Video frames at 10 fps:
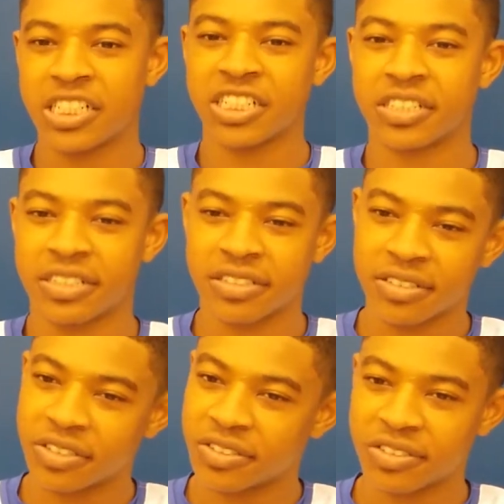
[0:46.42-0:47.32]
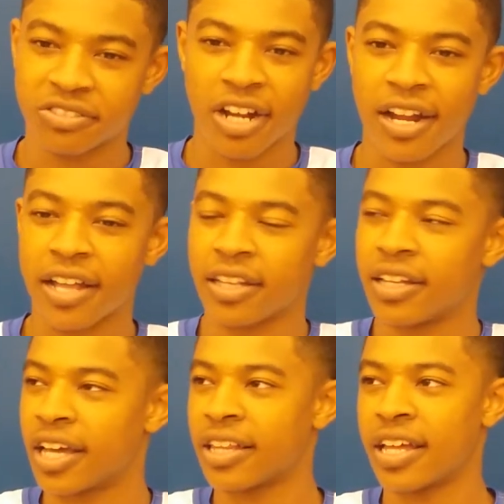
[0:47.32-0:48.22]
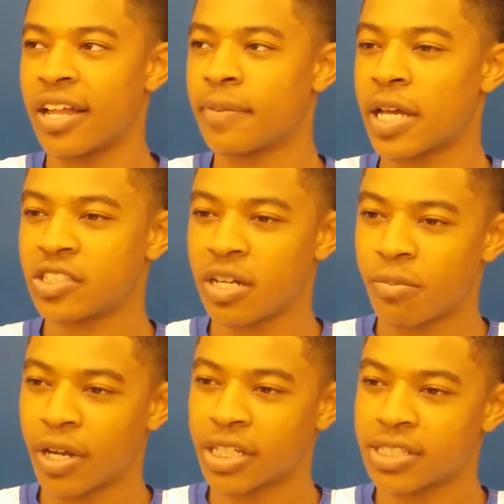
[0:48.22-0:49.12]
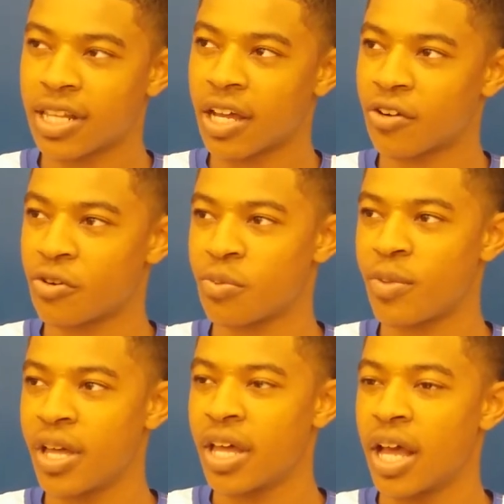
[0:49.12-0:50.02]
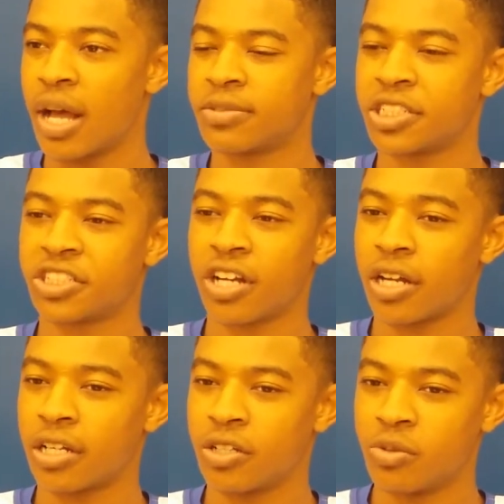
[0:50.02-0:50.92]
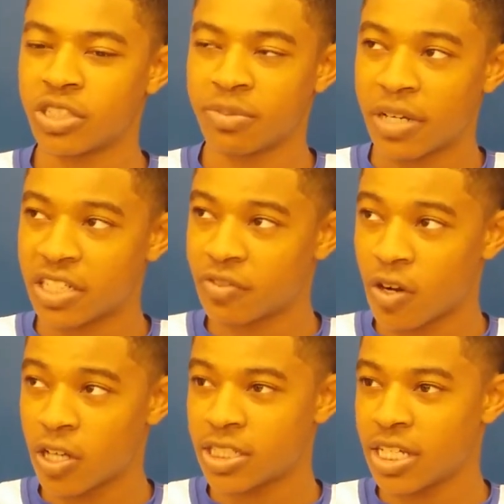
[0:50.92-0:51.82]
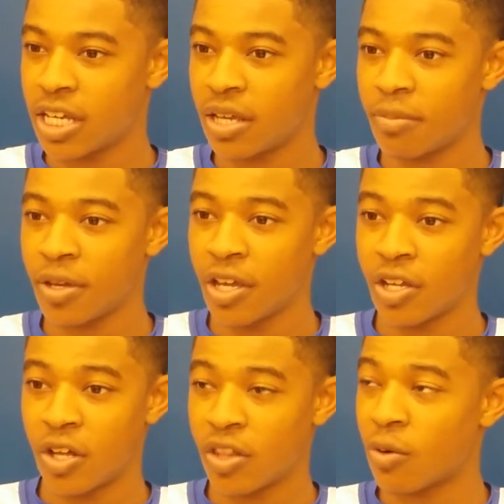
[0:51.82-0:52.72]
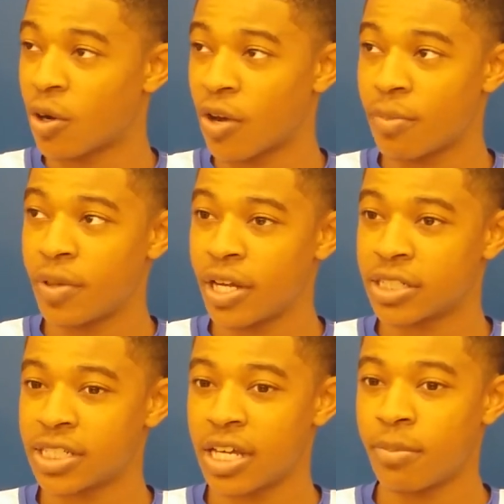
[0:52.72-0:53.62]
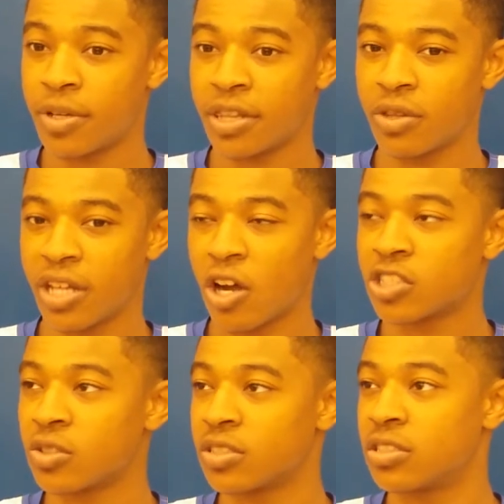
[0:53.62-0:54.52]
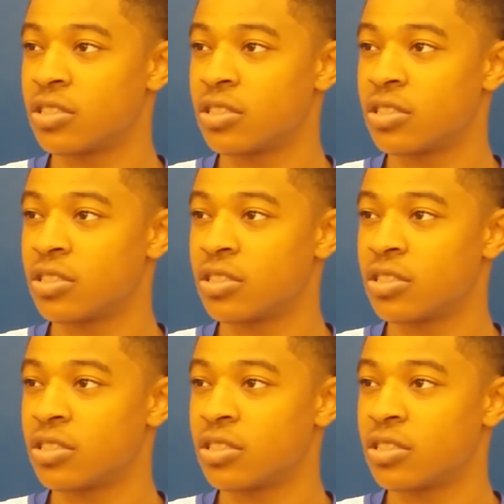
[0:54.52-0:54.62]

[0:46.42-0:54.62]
I just try not to look at that. I'm not trying to break into that group. I'm just trying to do what's best for our team. You know, they were great players then, but they're also